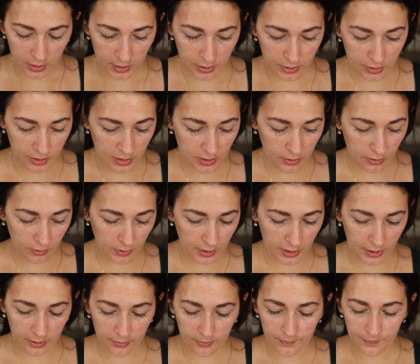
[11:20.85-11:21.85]
And just know,
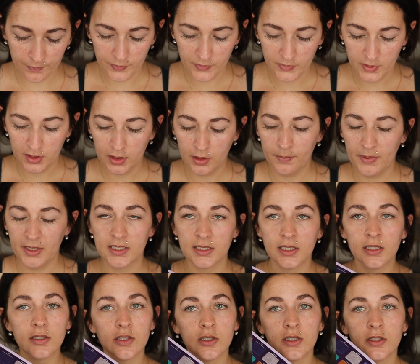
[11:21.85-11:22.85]
like,
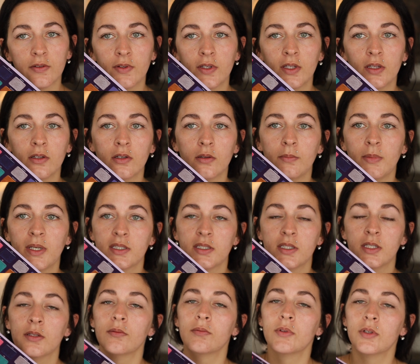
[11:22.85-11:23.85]
pastels are definitely a little
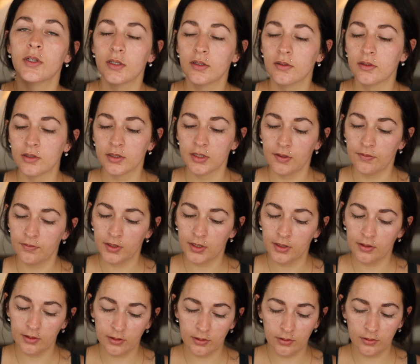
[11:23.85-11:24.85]
messy. They're definitely
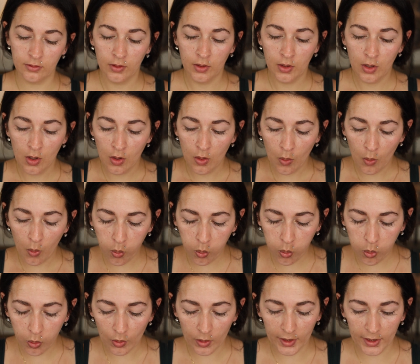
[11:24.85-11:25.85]
a little,
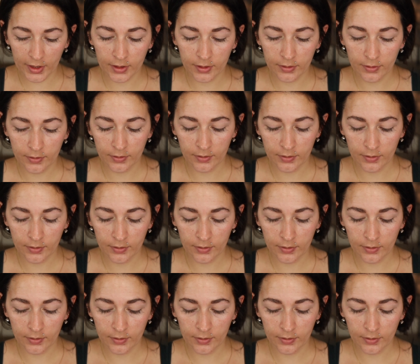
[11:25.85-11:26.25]
like,